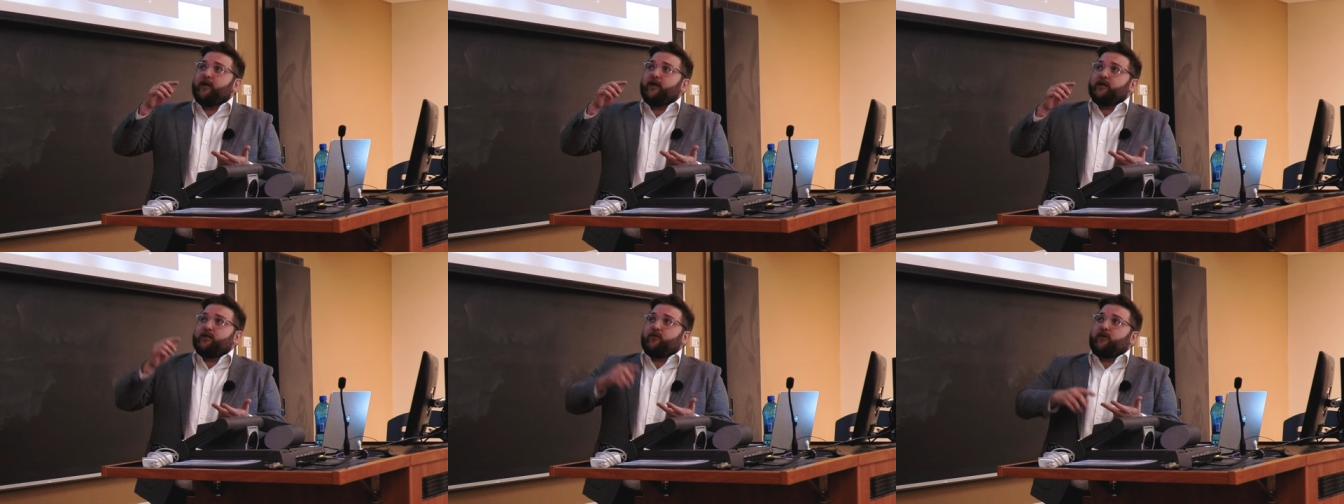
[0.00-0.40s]

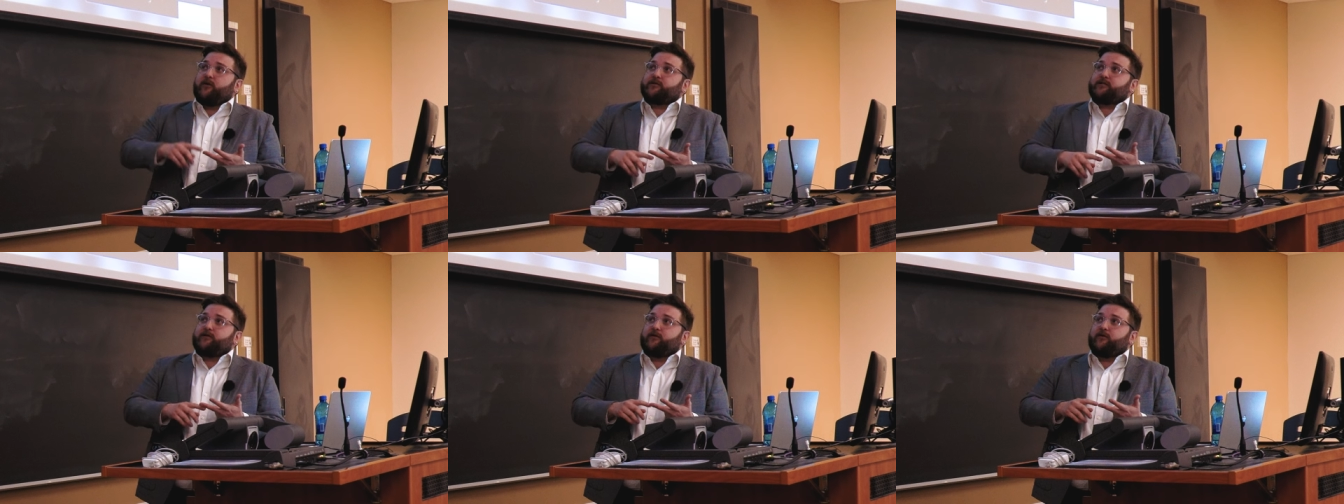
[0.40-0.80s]
You
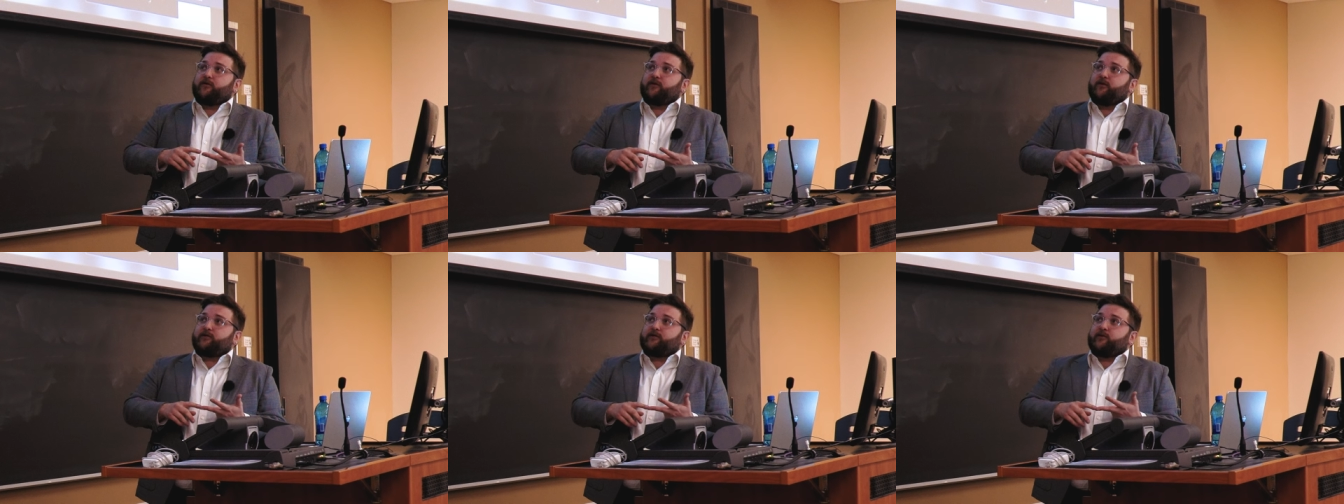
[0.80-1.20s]
also
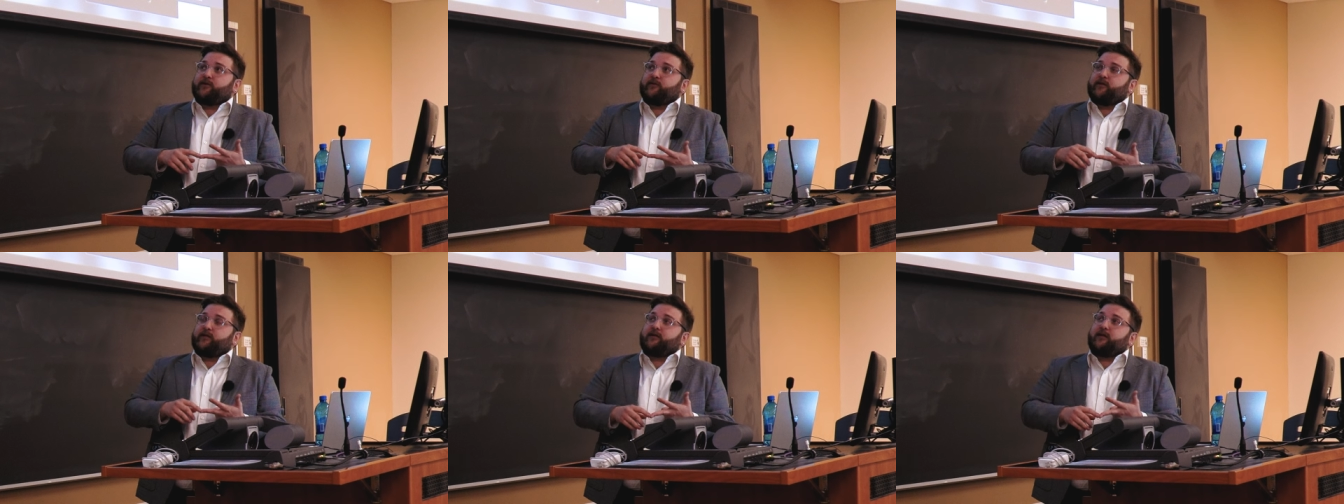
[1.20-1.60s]
go to
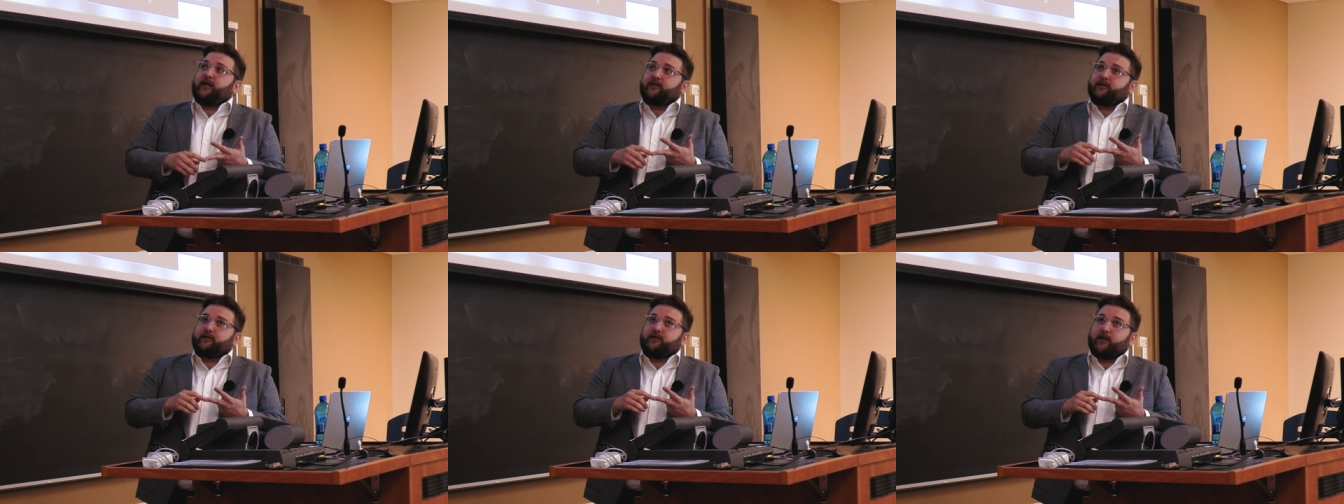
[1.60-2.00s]

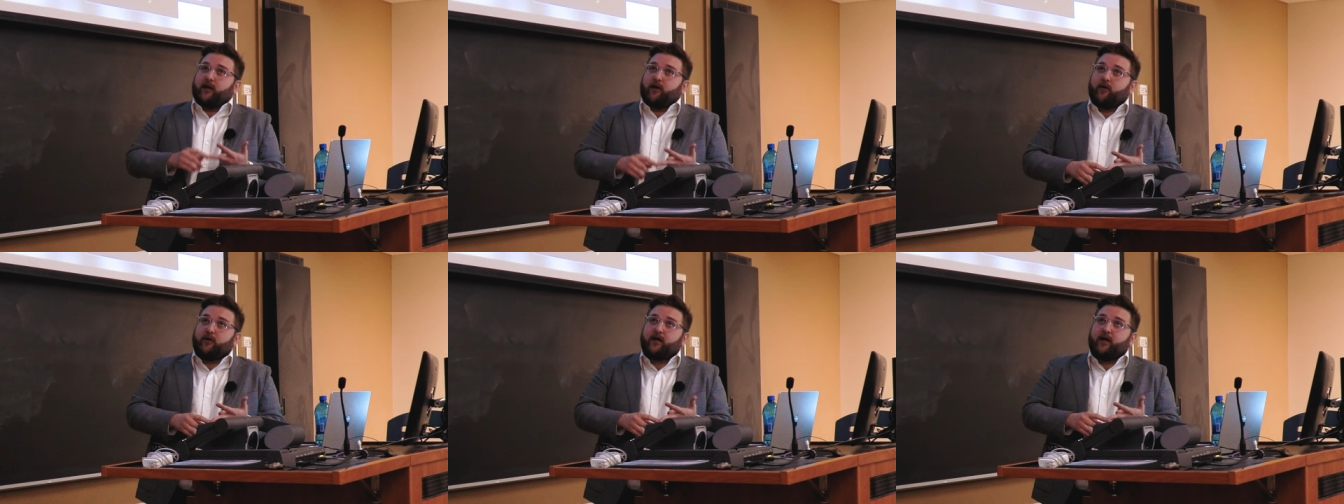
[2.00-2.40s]
Ithuitclan
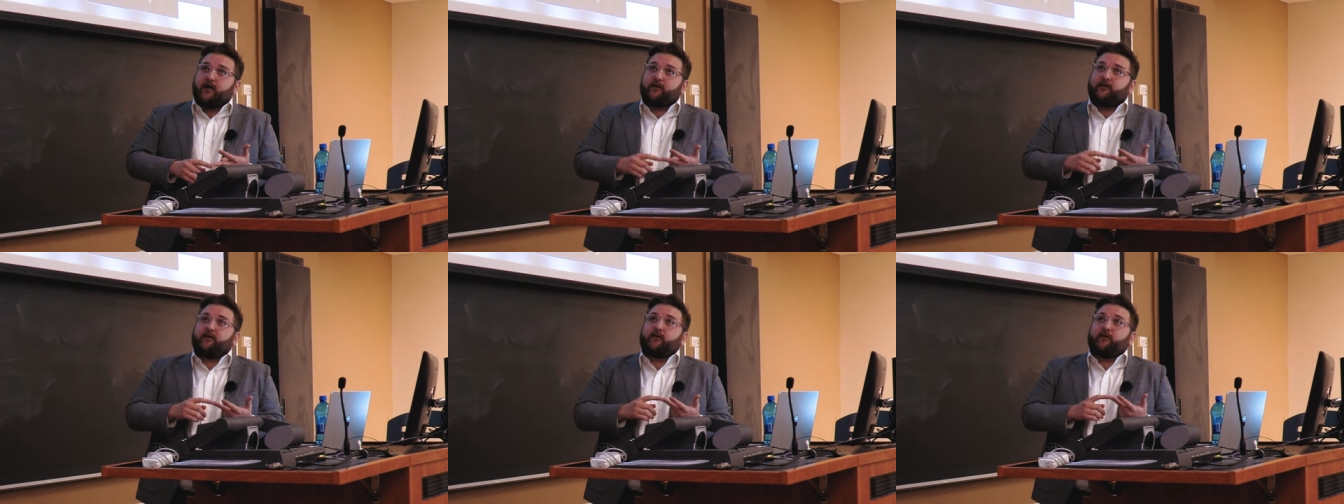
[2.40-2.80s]

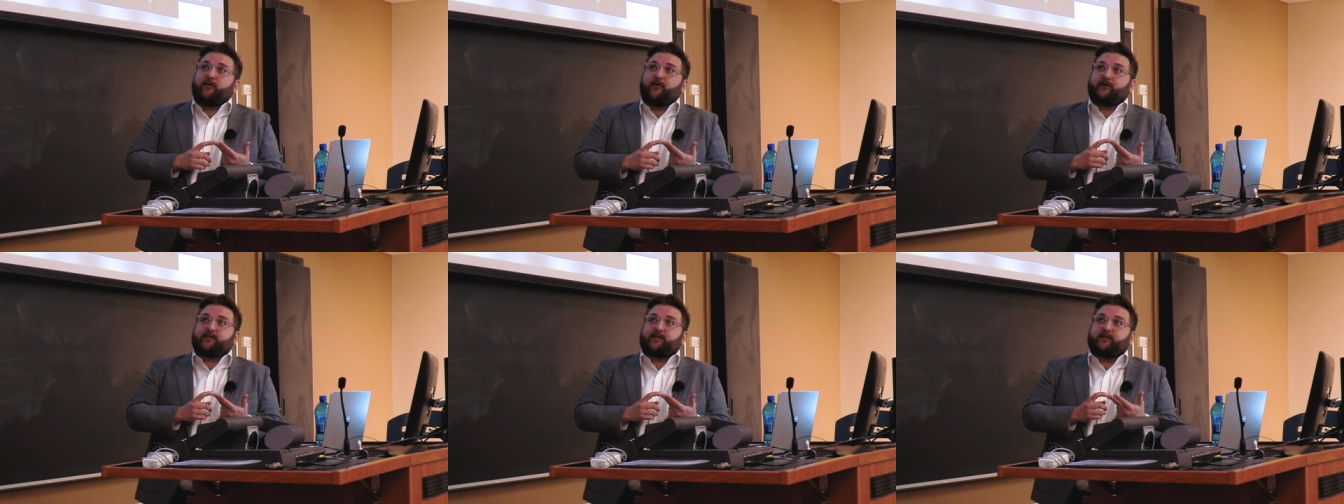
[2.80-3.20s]
Tlalocan,
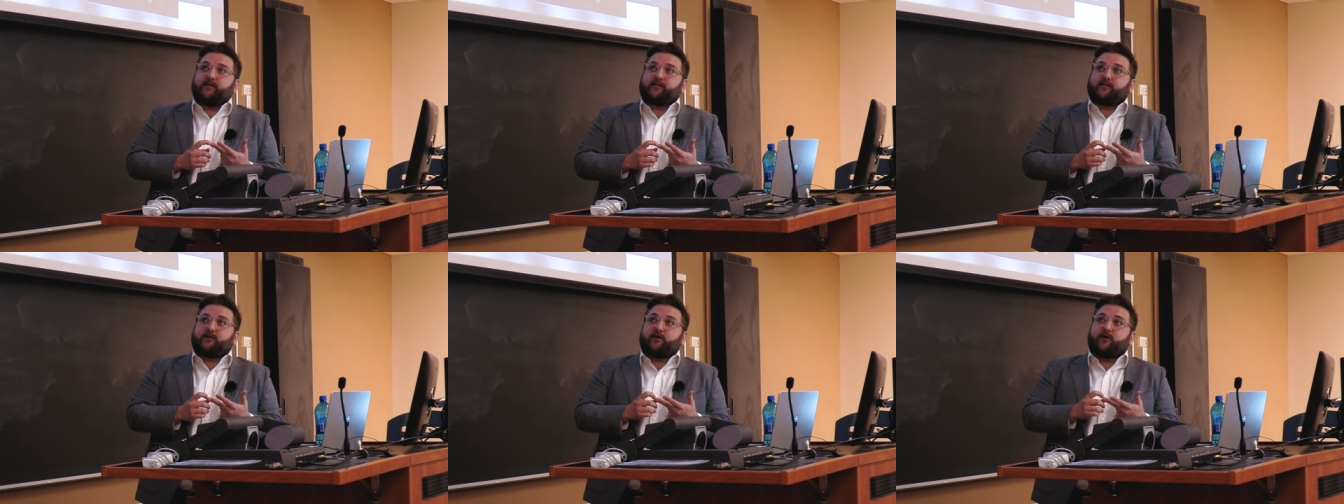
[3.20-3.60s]
which
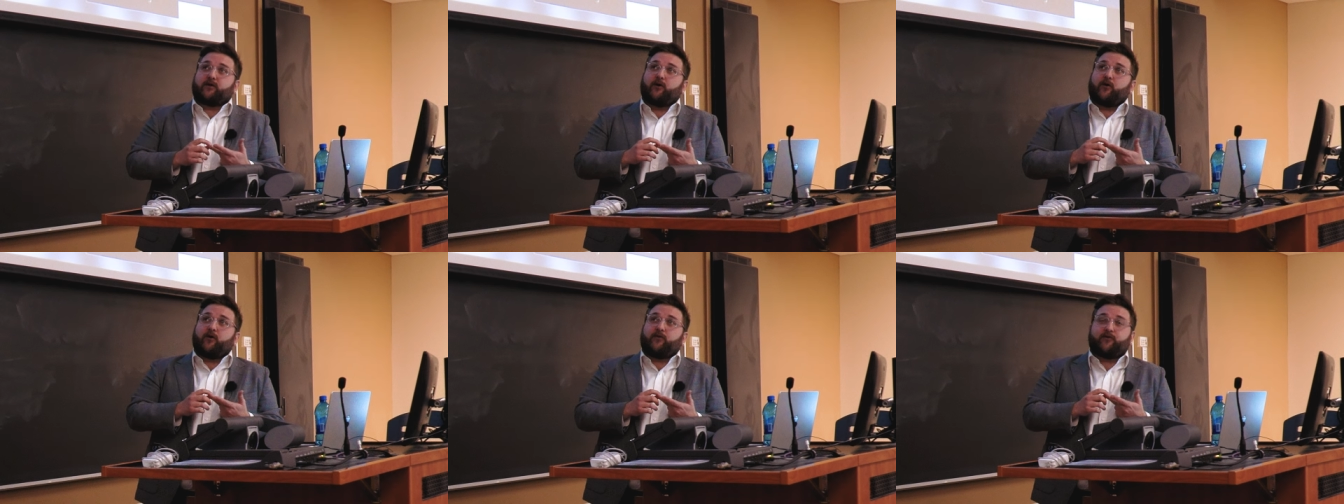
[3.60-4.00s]
is you
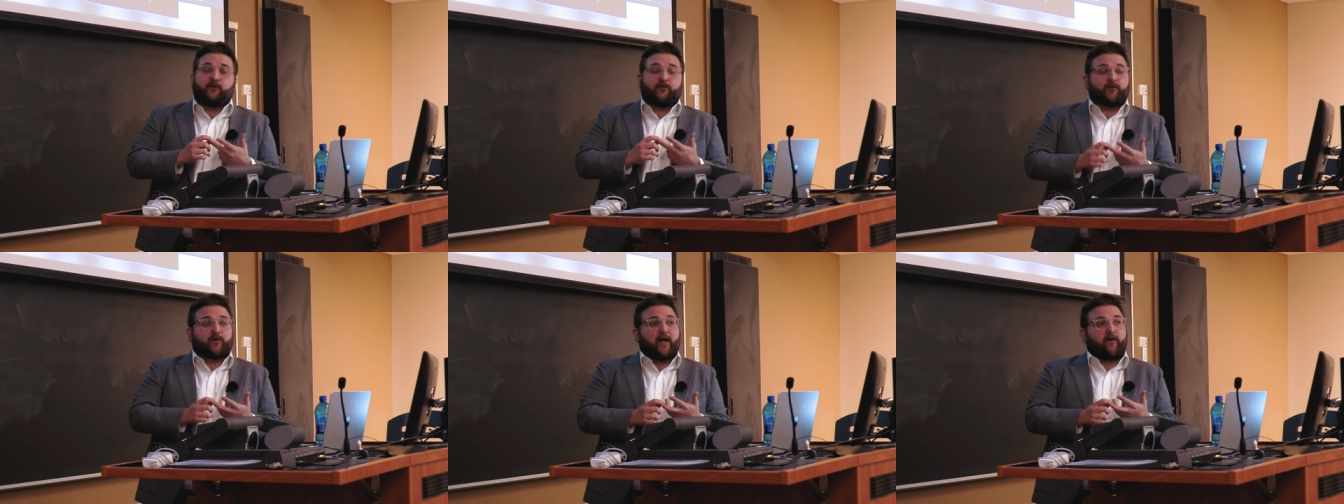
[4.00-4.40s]
go if you
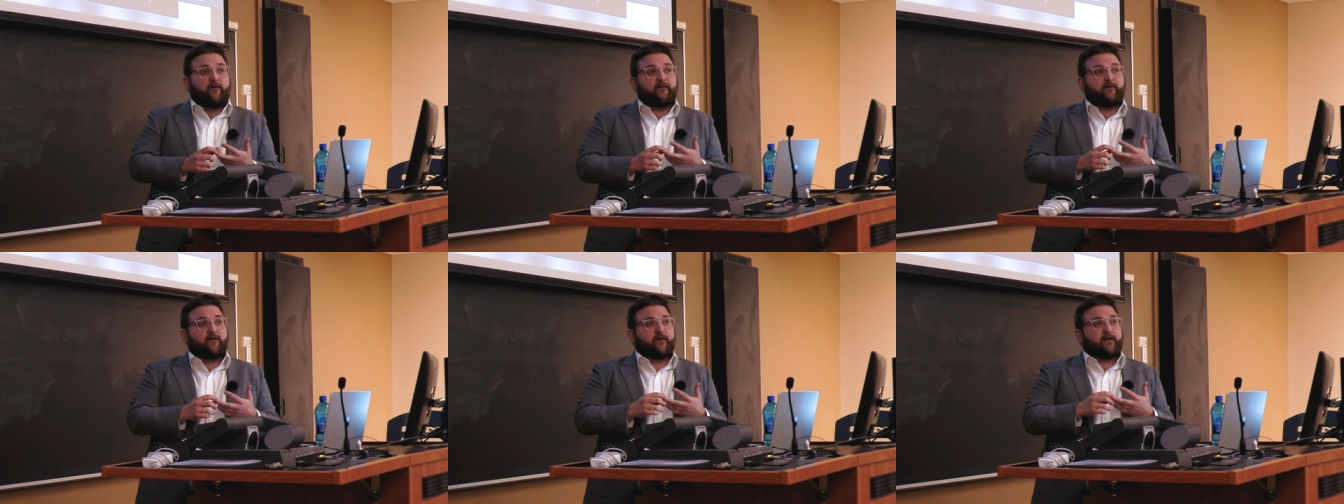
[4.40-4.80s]

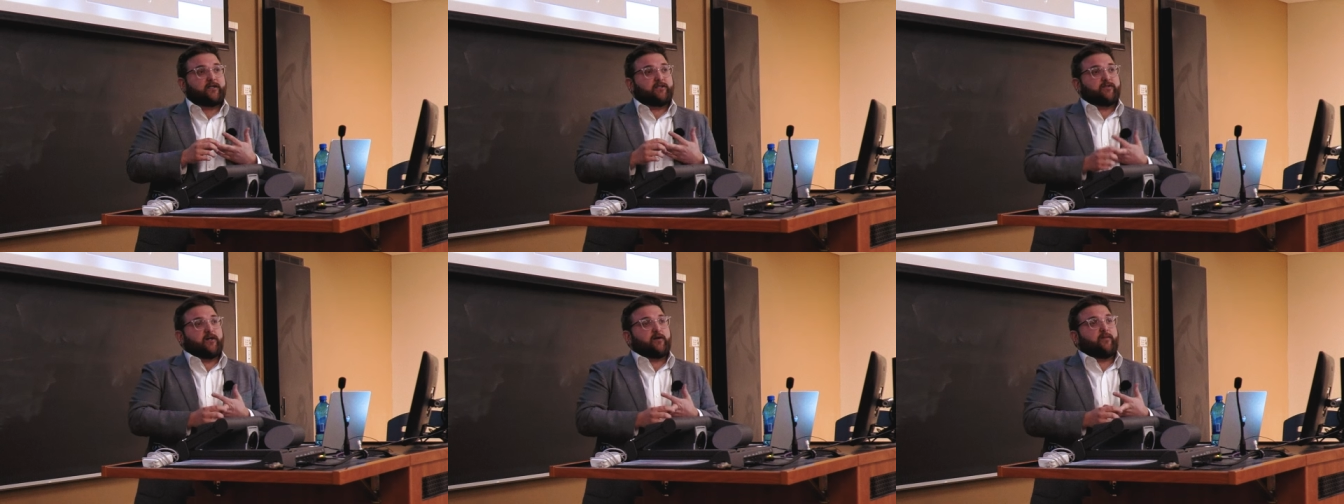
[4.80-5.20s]
drown or get
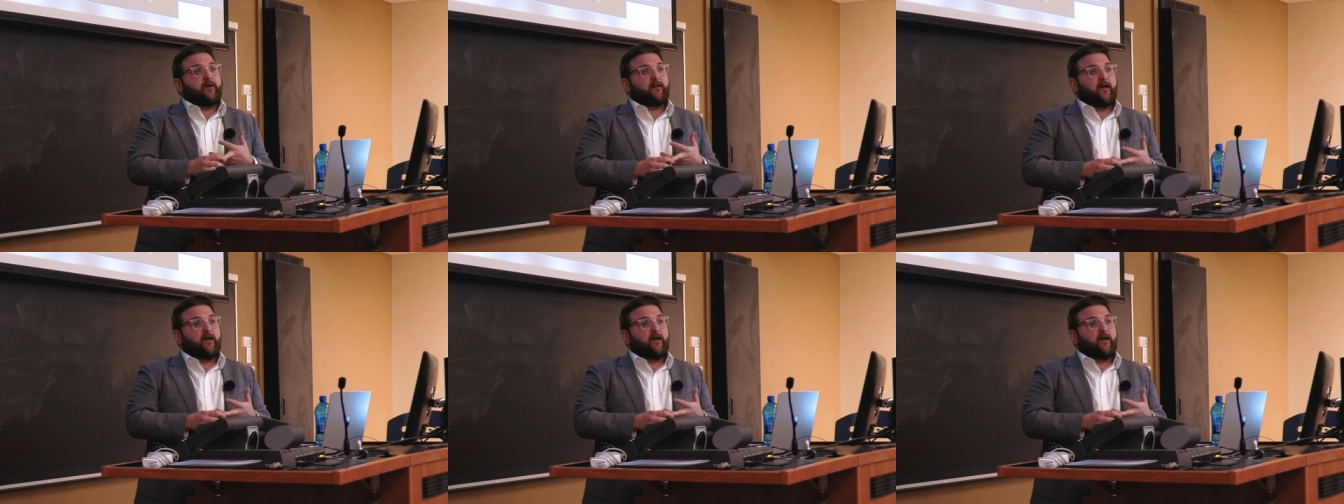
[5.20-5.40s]
struck by